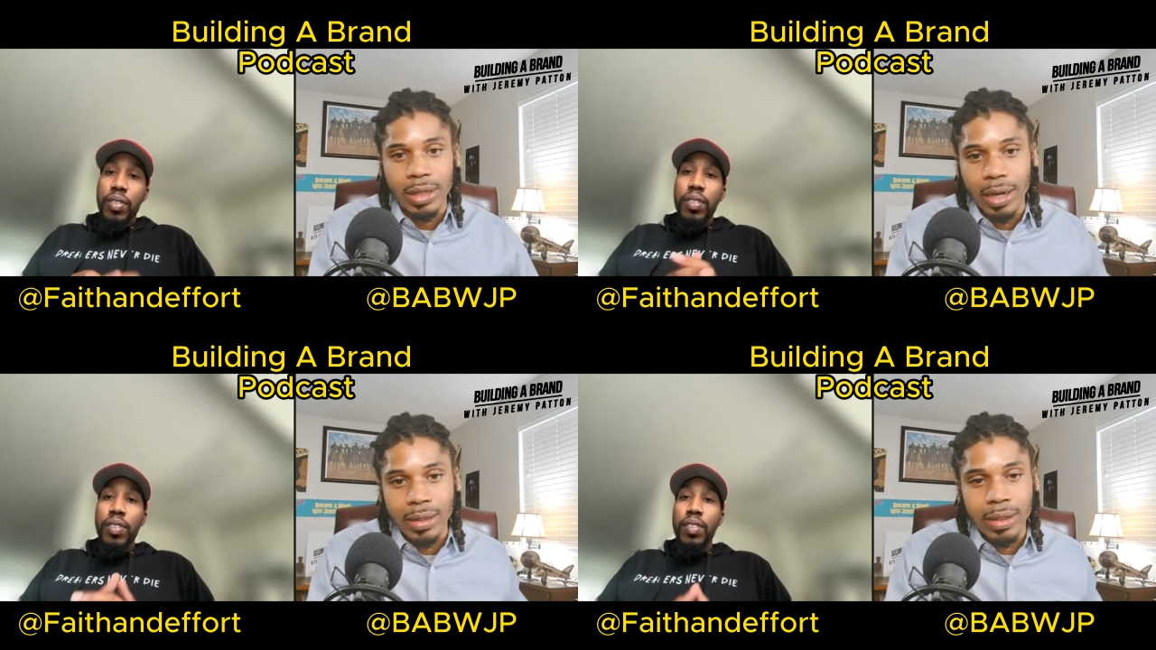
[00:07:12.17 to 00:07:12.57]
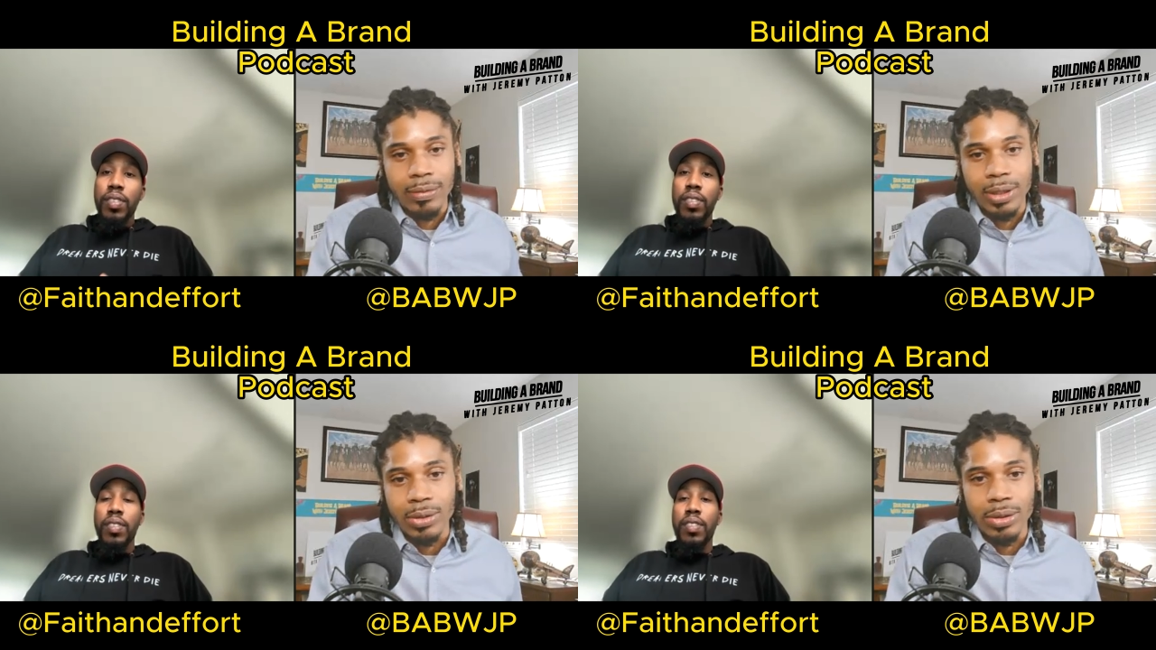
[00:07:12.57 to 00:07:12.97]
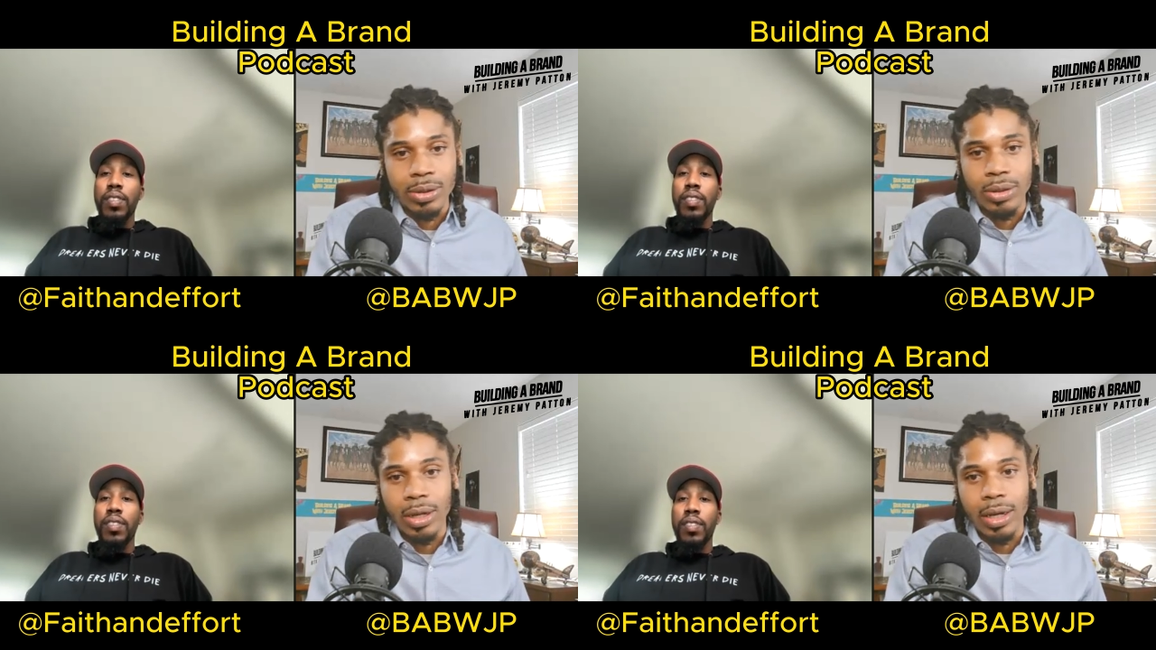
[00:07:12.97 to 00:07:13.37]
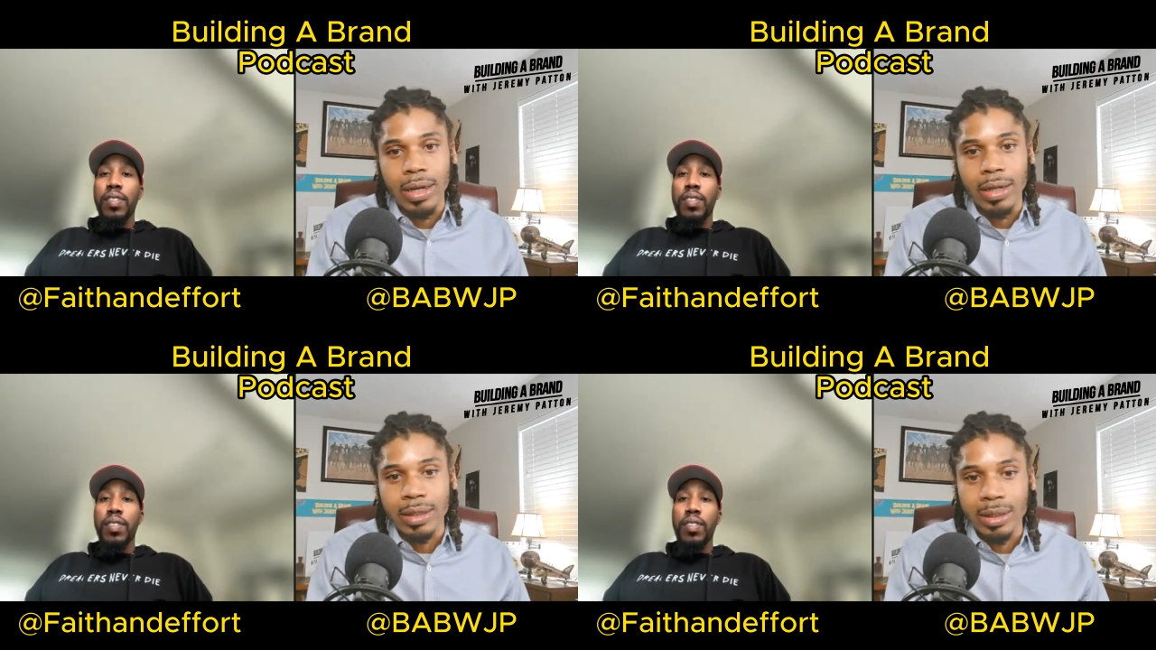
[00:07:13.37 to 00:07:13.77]
Speaker 1: it. I definitely will,
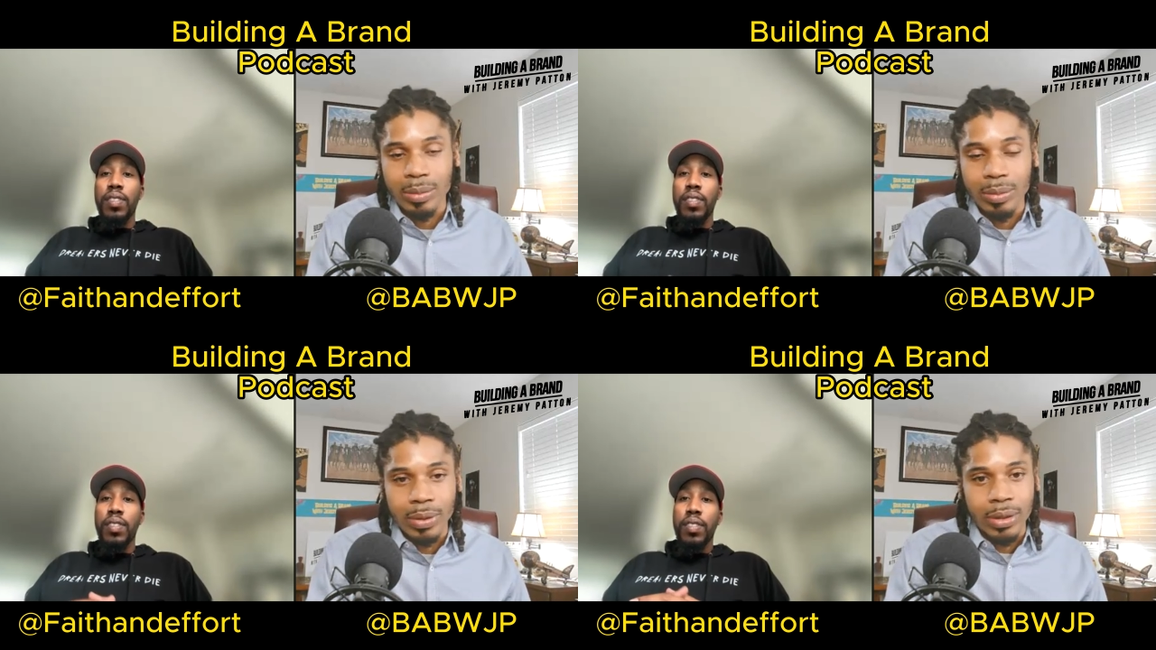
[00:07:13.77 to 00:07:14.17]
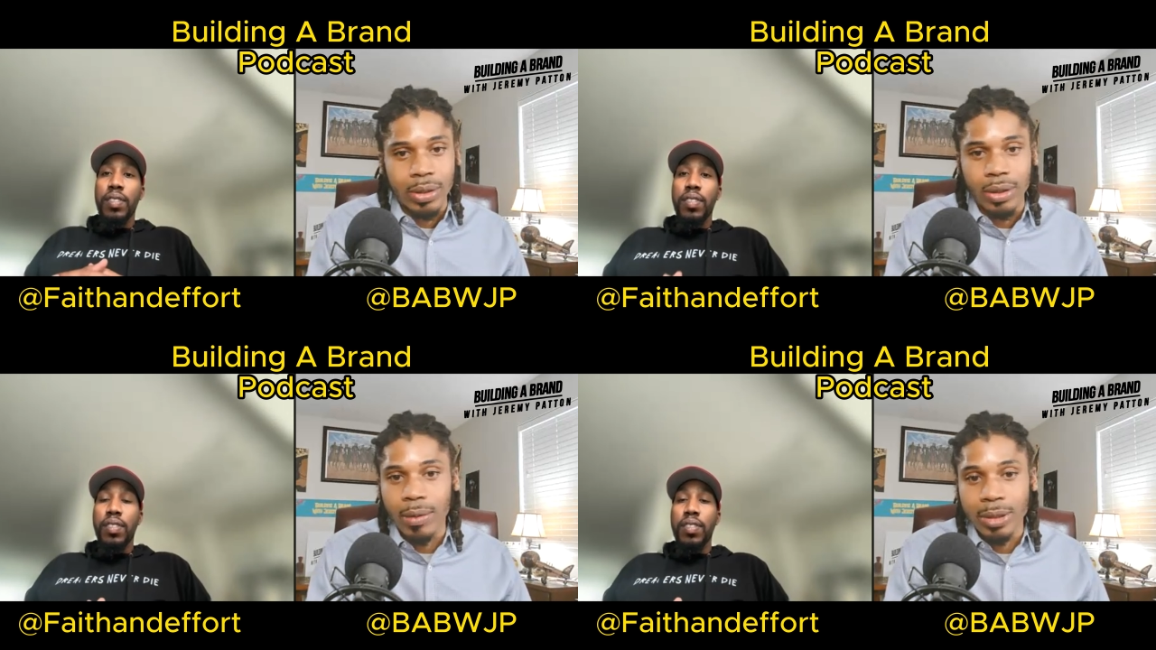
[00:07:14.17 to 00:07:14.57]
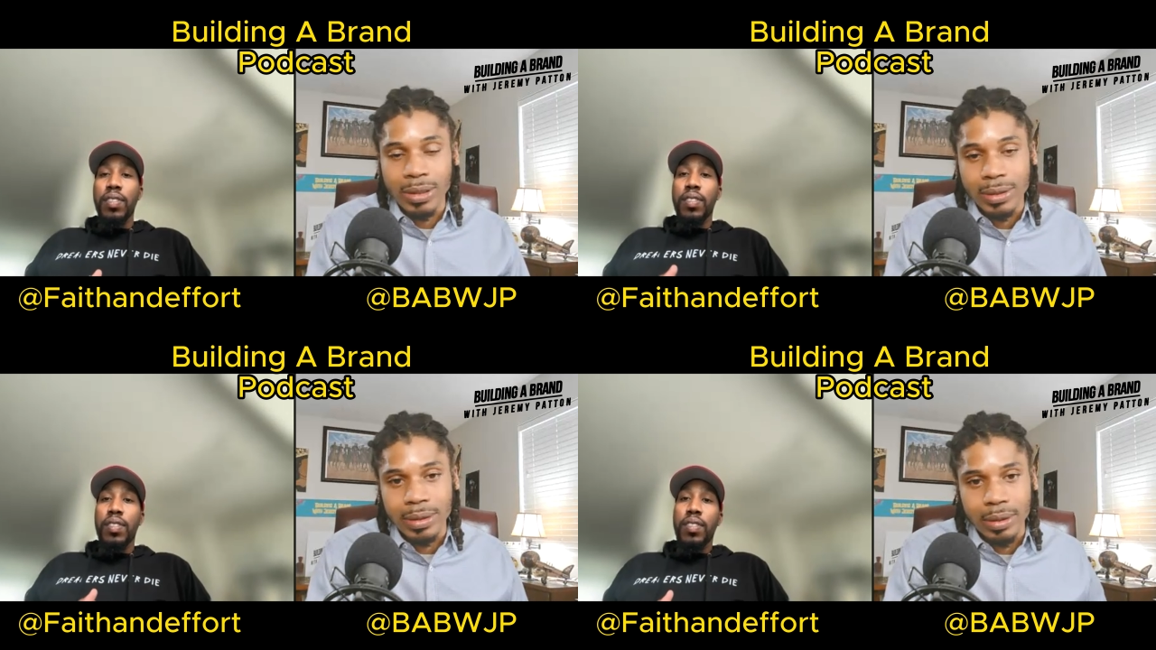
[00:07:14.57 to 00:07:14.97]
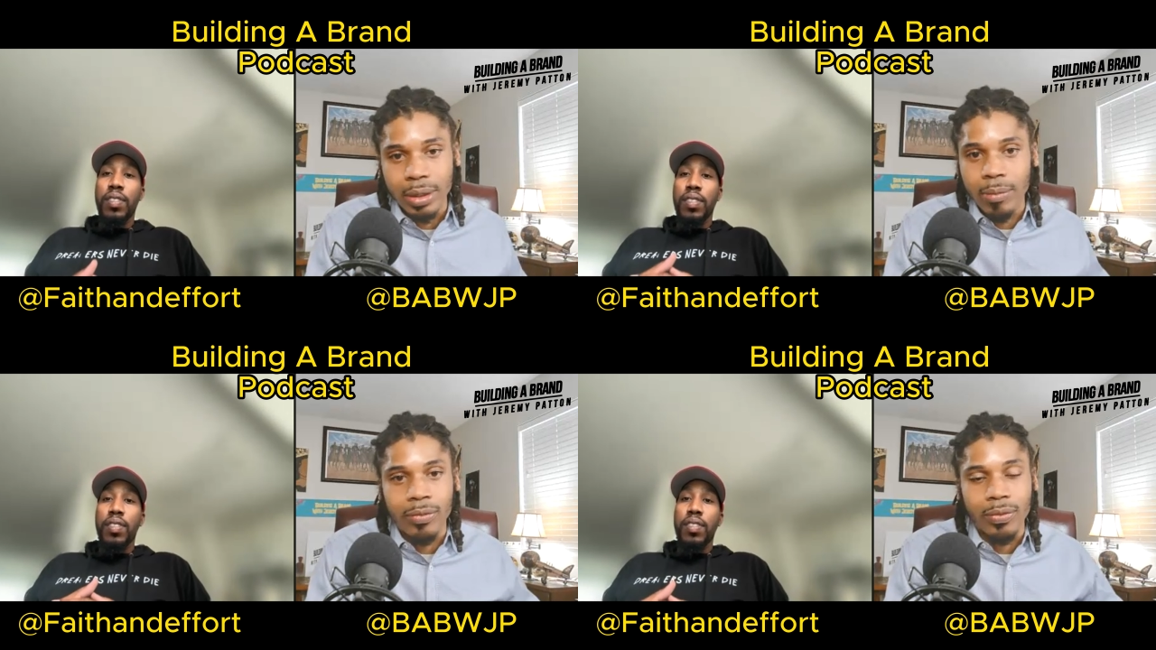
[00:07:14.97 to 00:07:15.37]
uh, keep, you know, I'm, a,
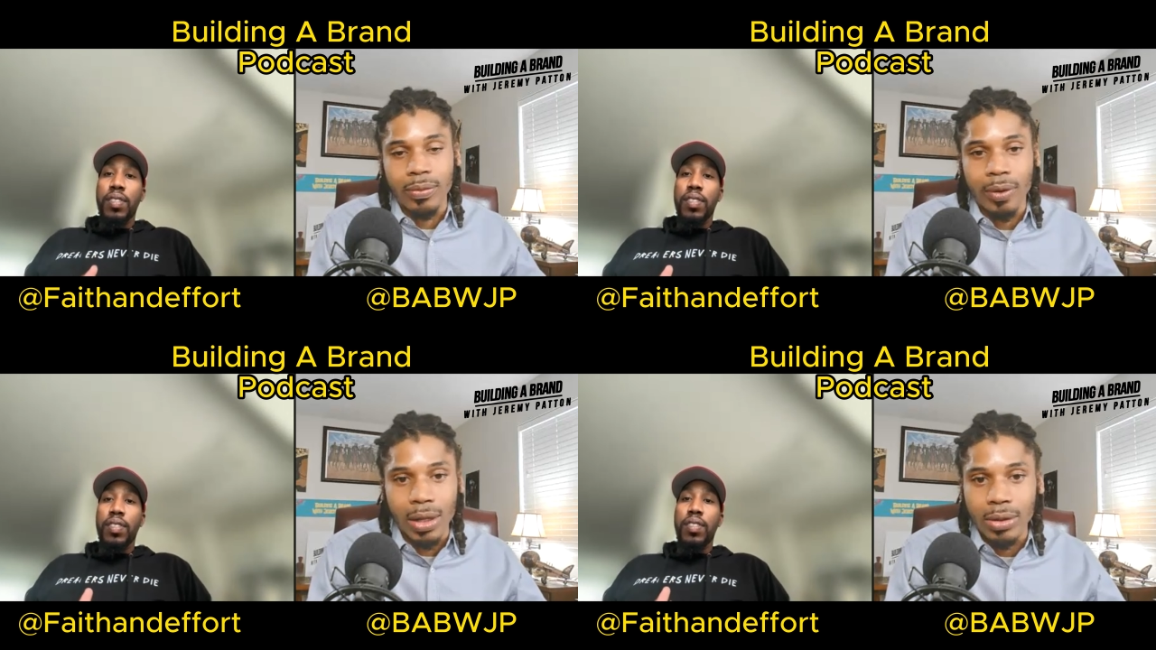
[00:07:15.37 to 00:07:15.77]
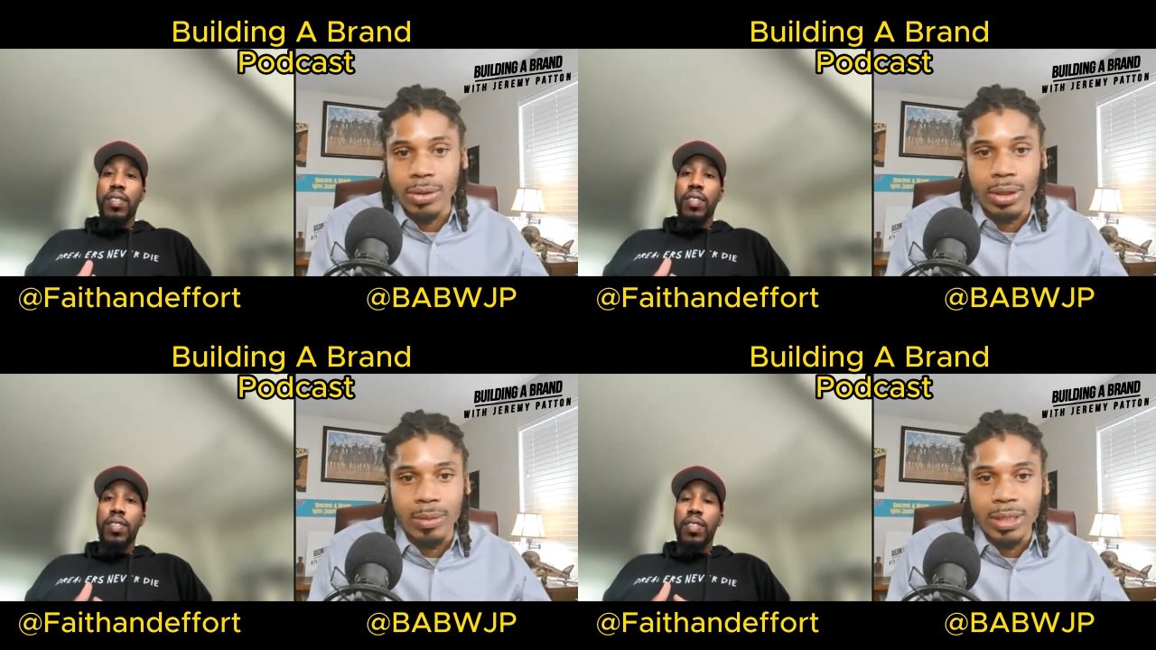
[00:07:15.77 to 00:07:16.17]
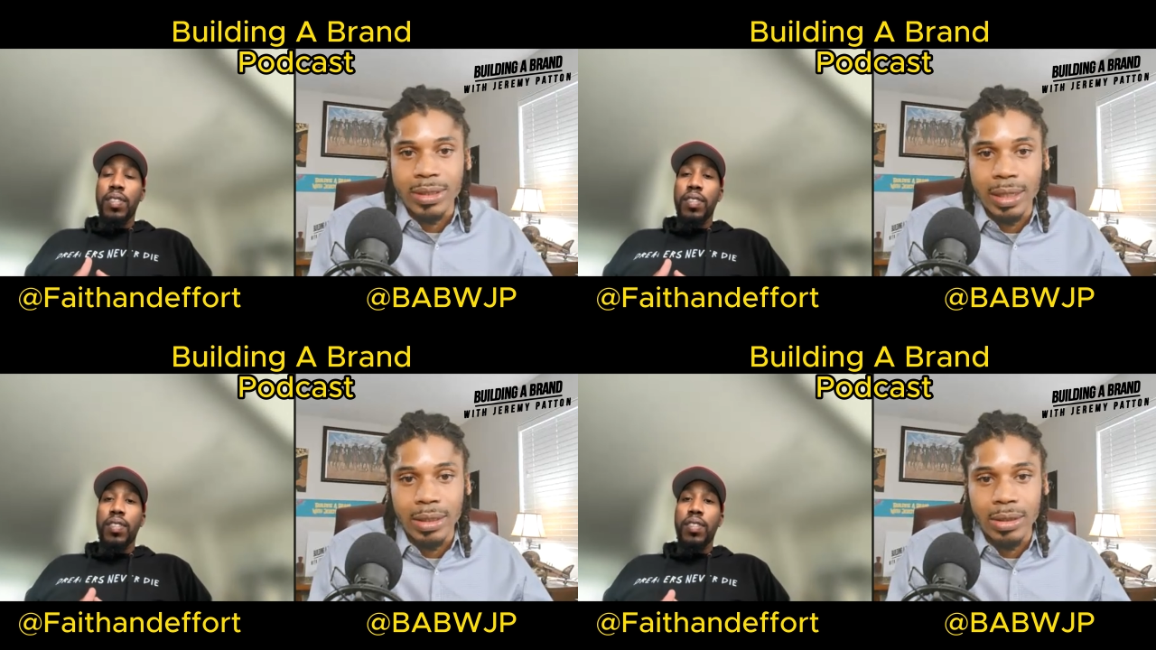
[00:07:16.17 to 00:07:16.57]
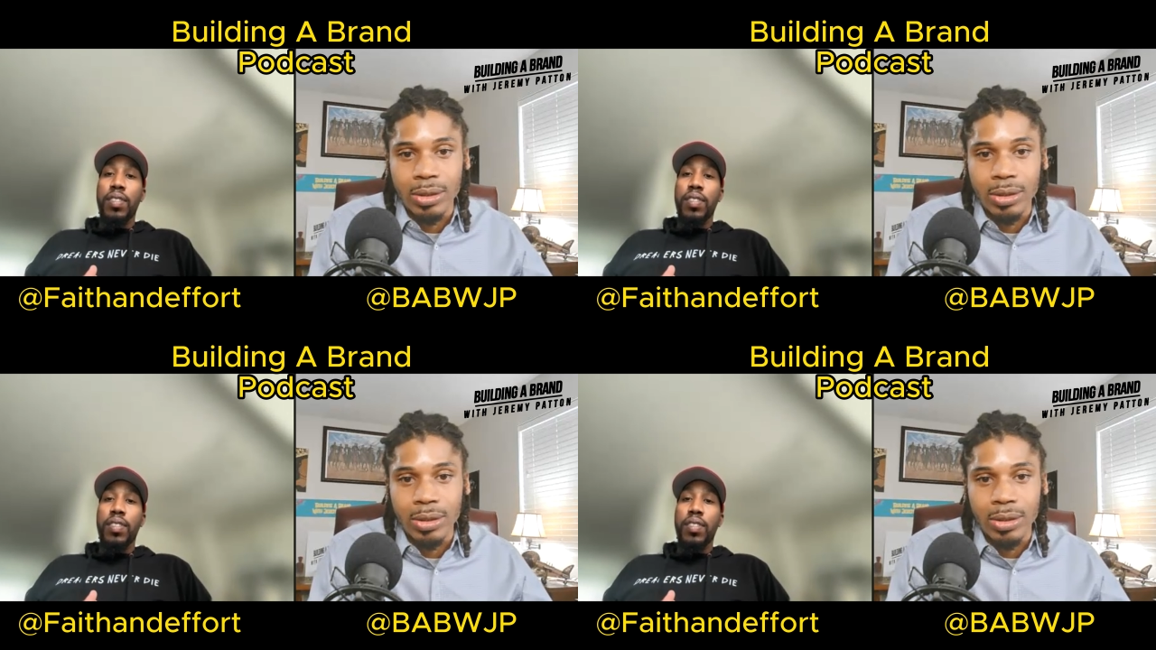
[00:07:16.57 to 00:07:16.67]
yeah, I'm following you. I'm gonna stay in the